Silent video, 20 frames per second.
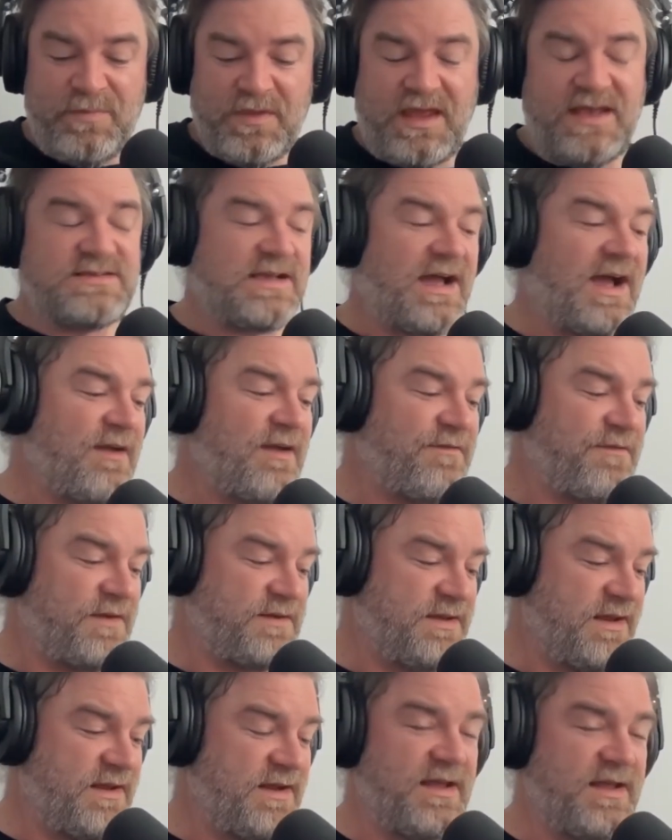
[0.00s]
His eye for
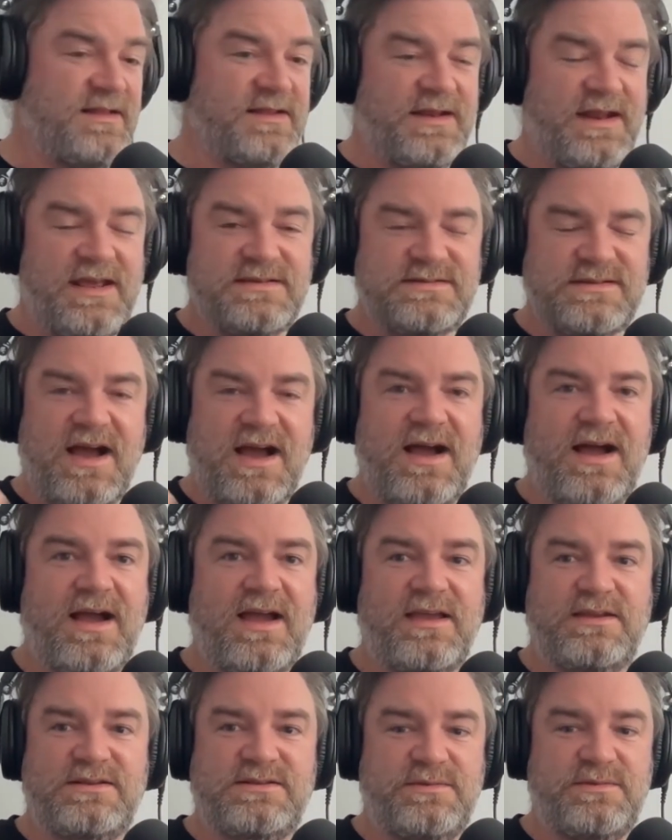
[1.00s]
detail and his
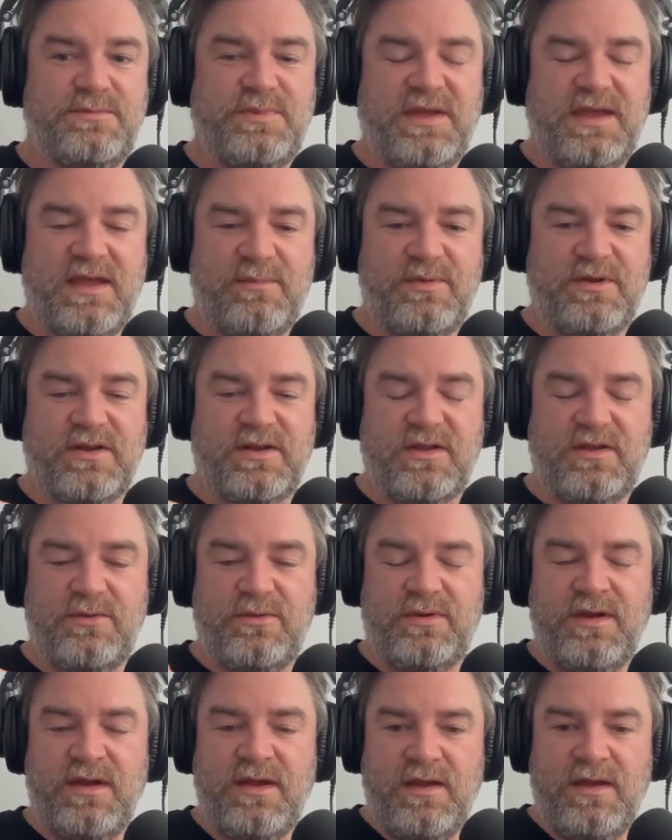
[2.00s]
eye to be able
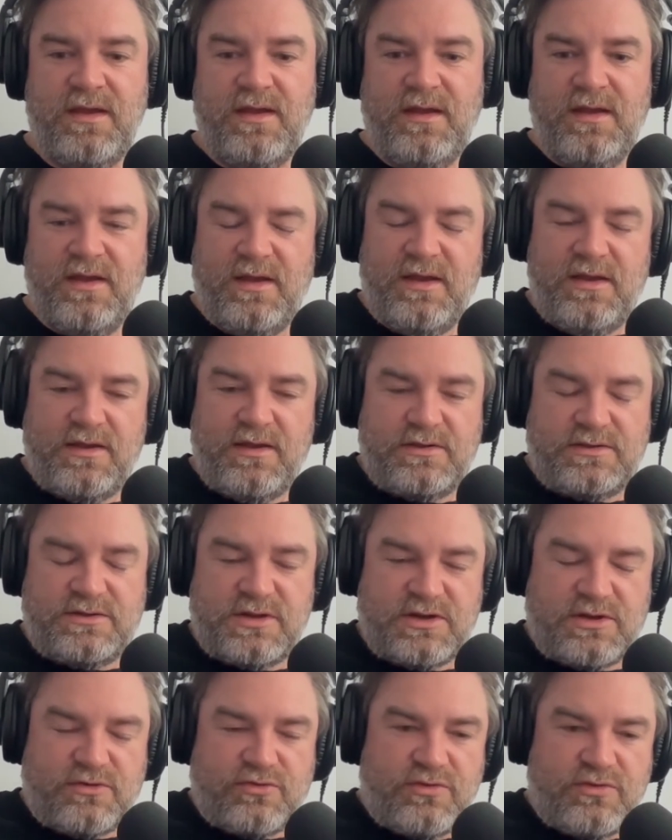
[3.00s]

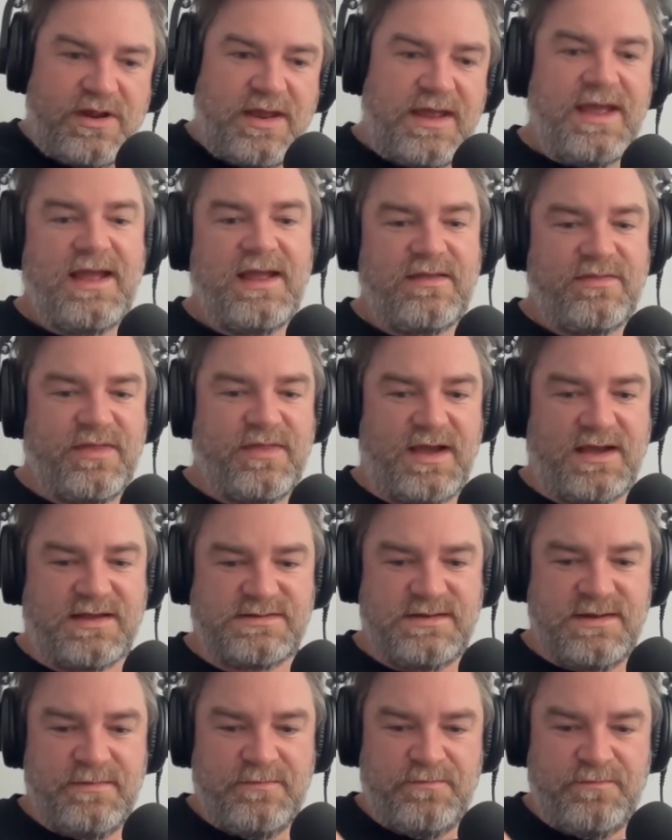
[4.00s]
to create
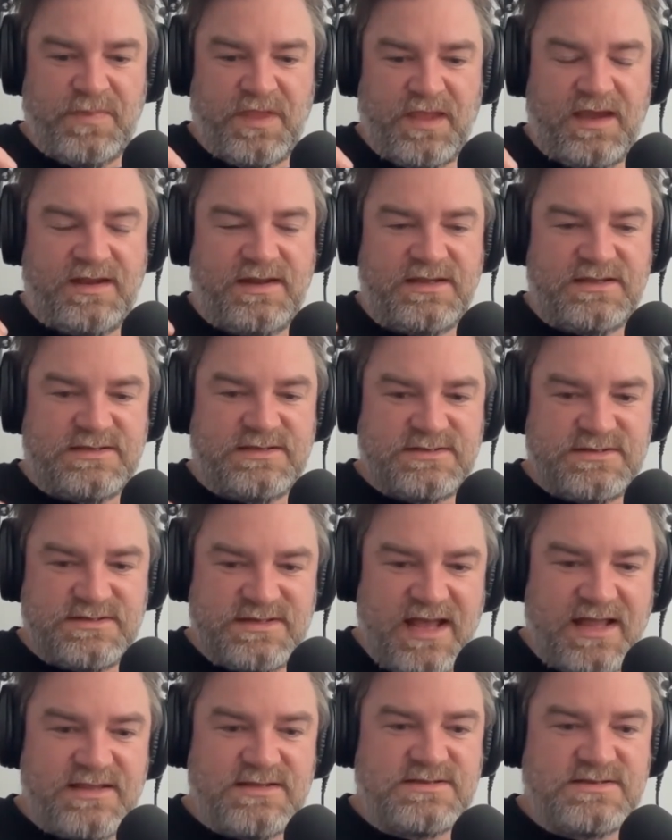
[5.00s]
that, and his
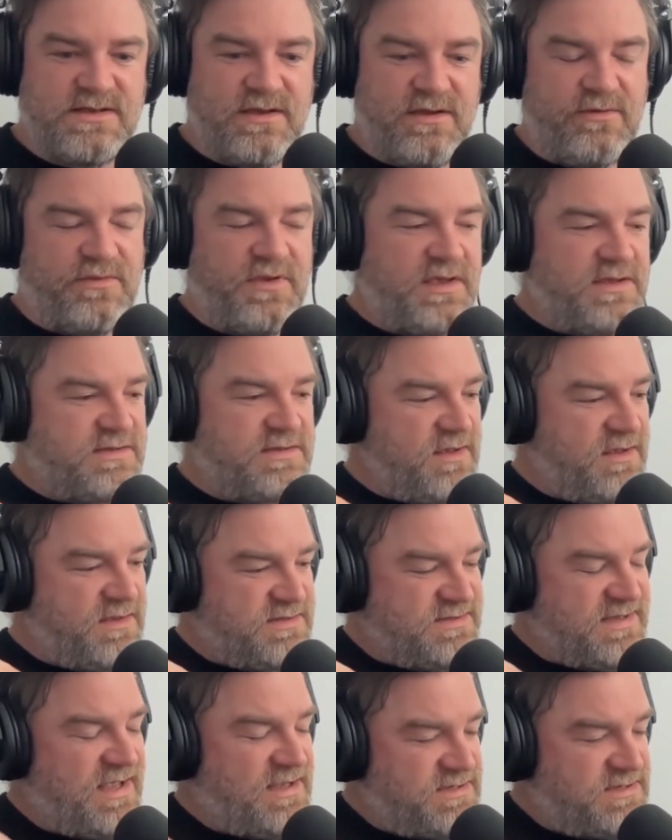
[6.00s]
sense
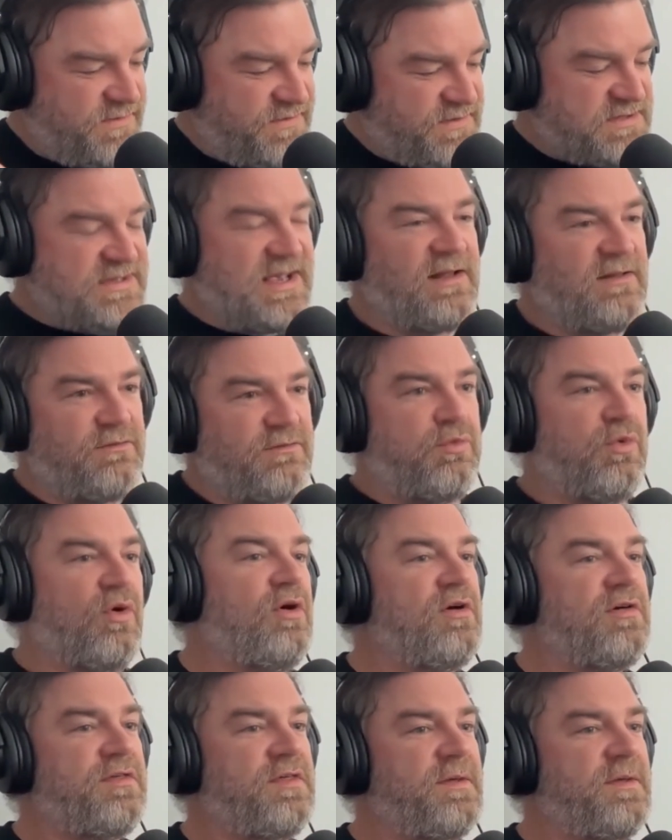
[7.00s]
of
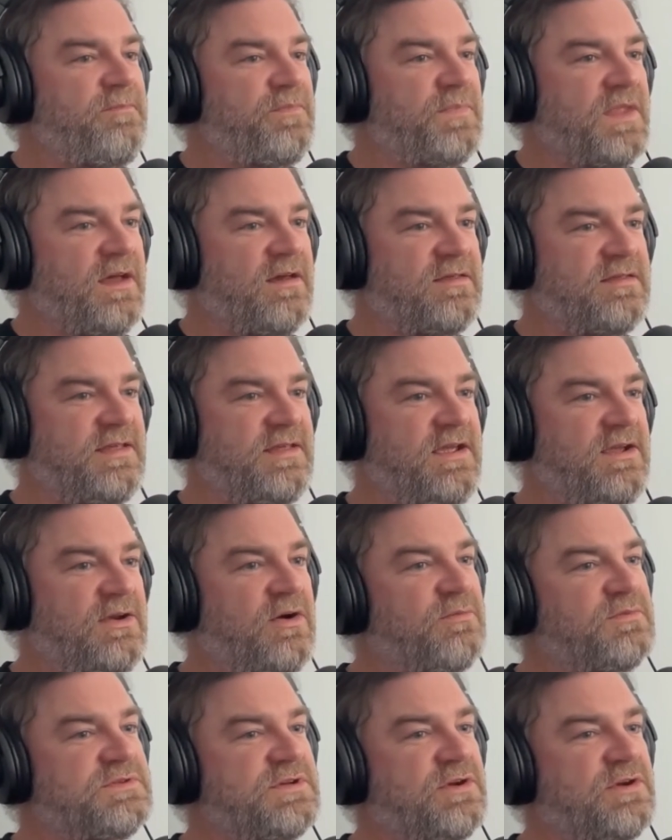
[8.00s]
self-worth, I think,
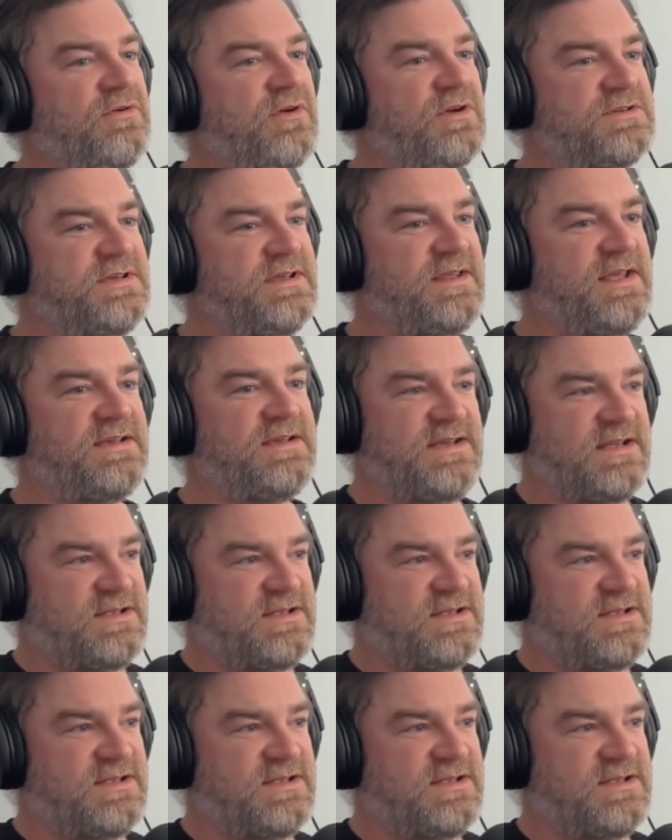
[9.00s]
comes across in this.